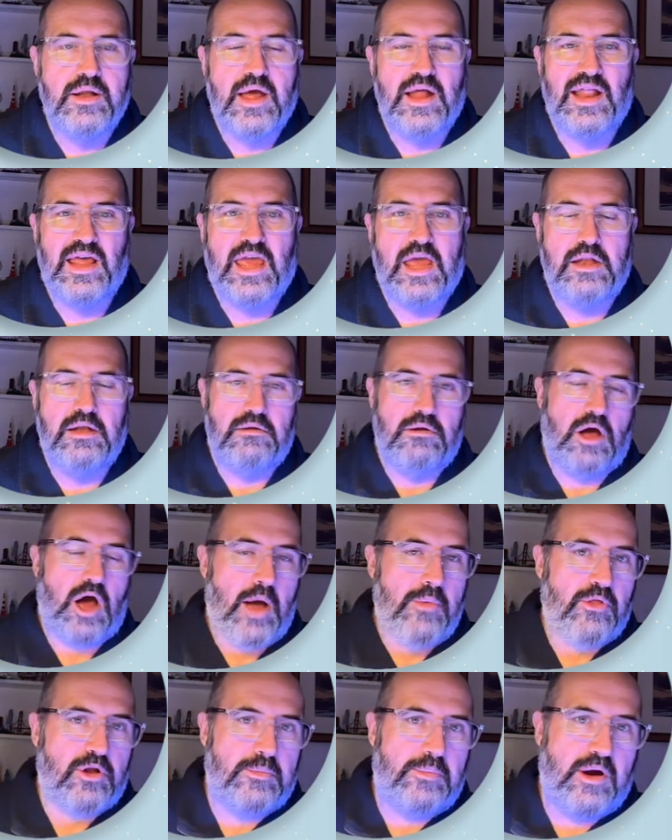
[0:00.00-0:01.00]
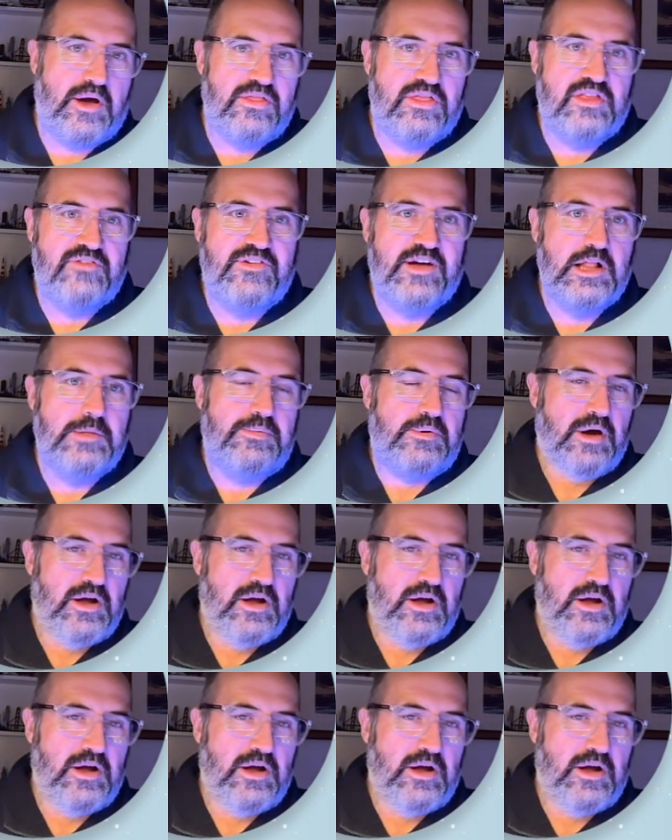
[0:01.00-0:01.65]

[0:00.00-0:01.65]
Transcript: And again, I'm not a Python developer.